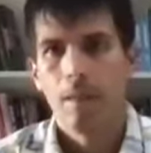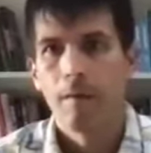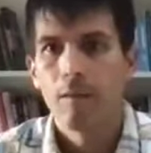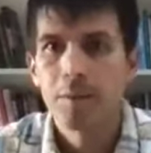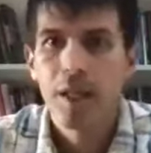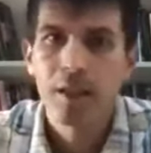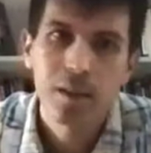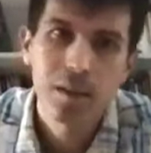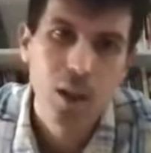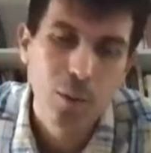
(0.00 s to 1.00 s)
from
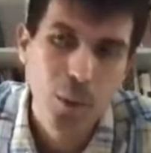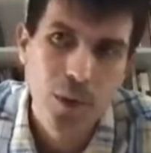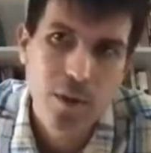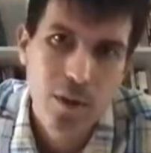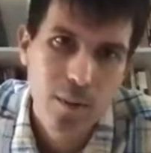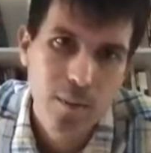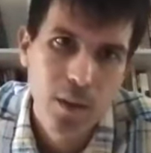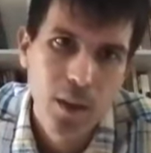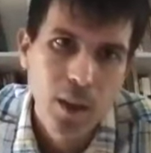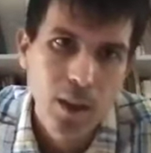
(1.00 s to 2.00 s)
Texas airports,
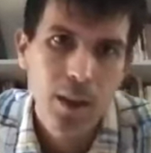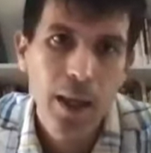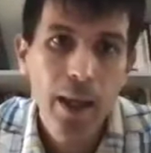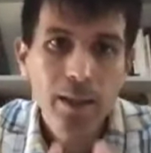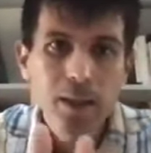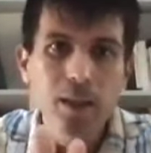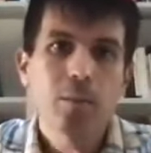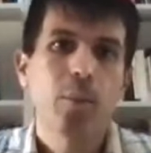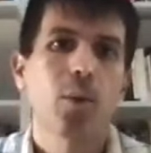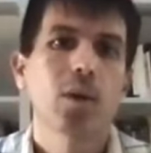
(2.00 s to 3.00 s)
landing
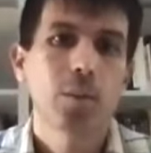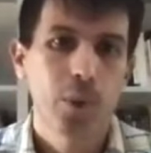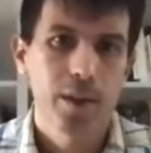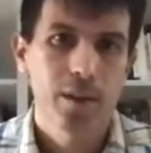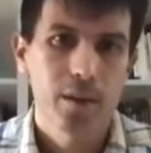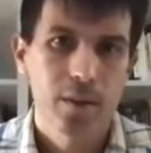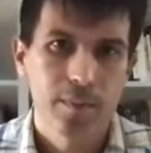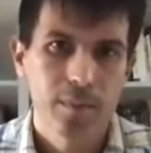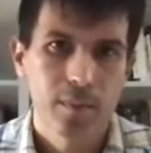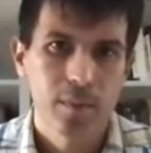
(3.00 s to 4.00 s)
in Port-au-Prince,
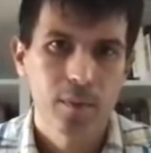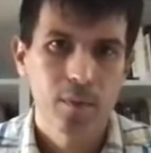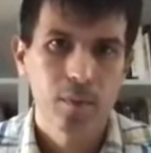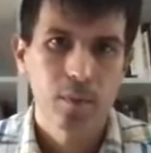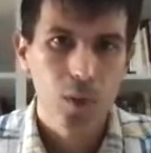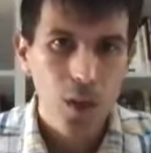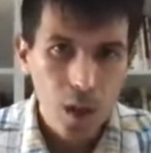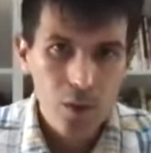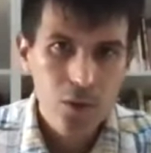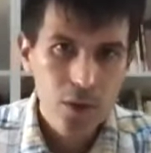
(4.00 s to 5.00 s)
where
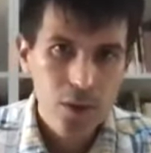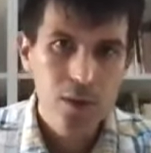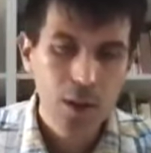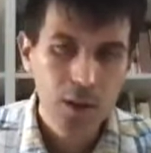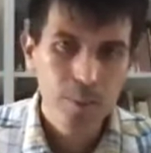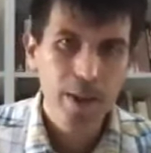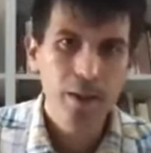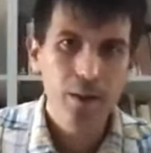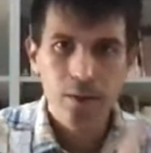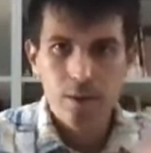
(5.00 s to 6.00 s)
hundreds of
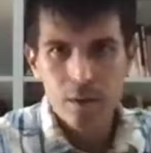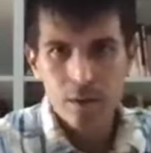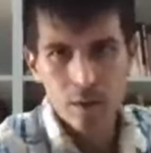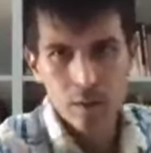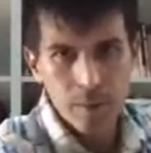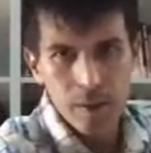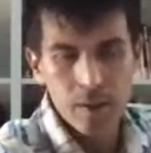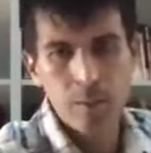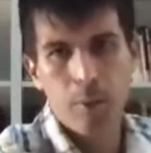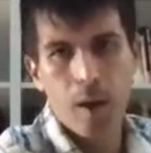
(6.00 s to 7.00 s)
migrants are being
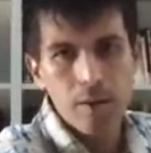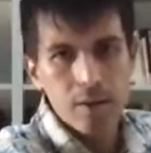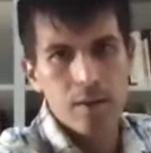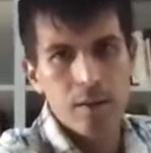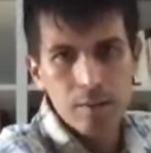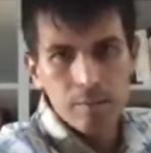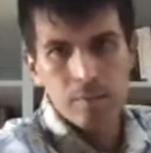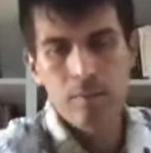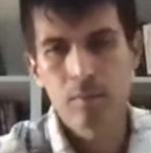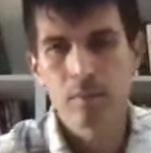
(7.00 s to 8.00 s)
deposited
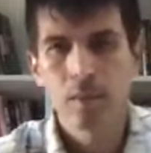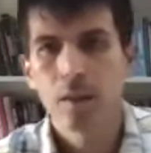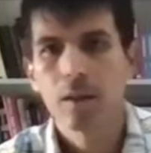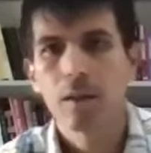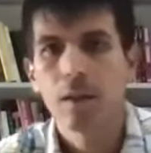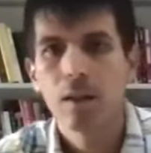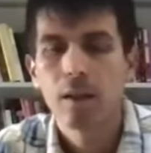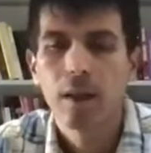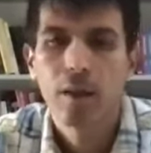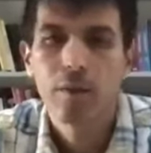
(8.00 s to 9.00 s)

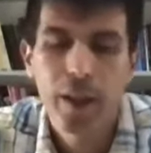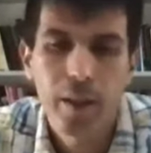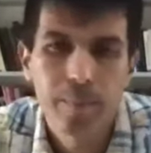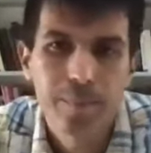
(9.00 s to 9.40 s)
every day.